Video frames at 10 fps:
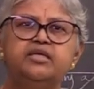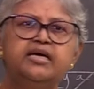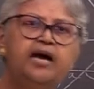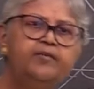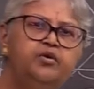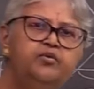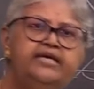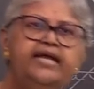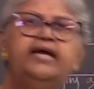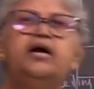the government
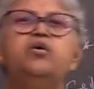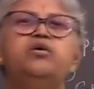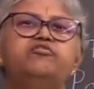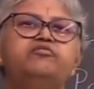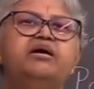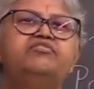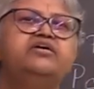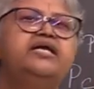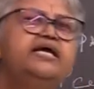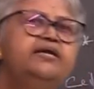will take out of
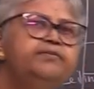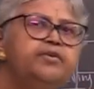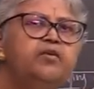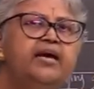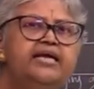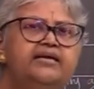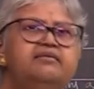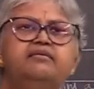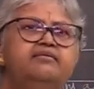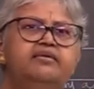buffer and provide it.